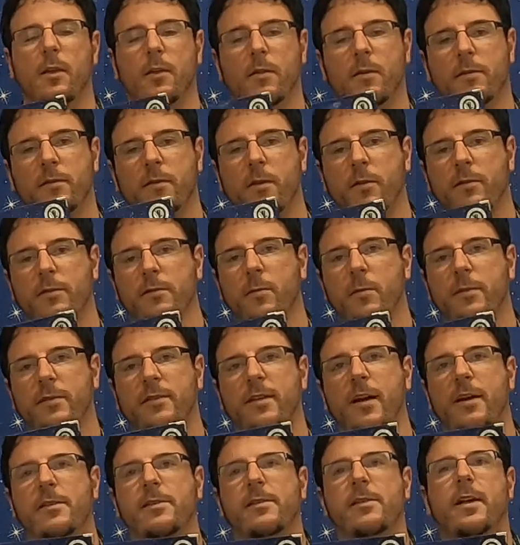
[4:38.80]
There's also a
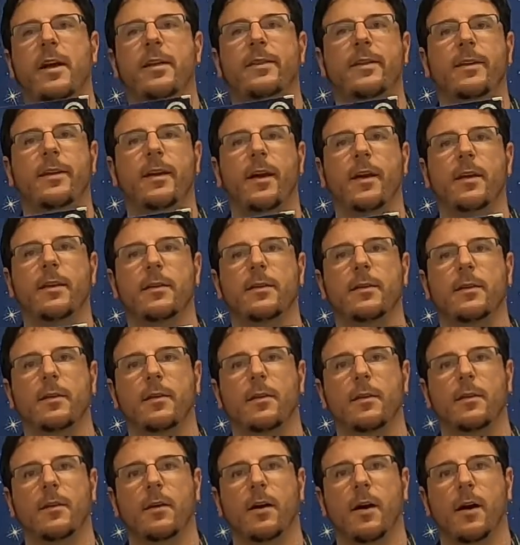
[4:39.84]
section at the end
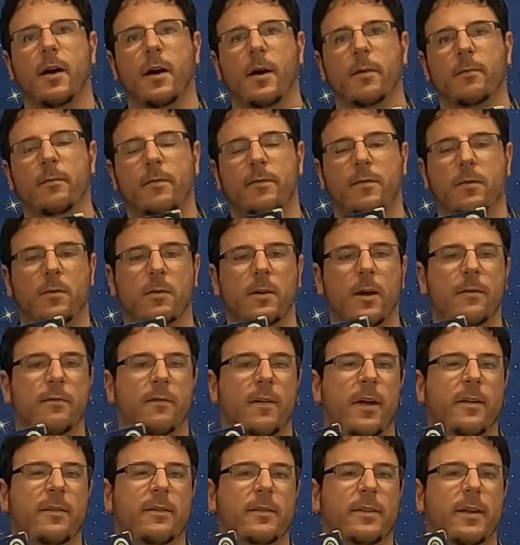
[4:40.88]
for
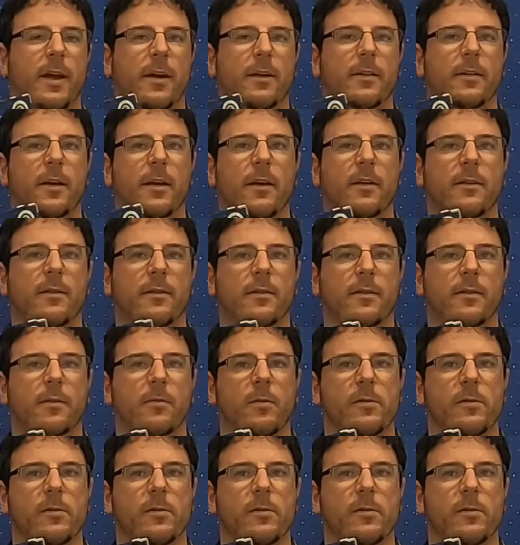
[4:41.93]
advanced techniques,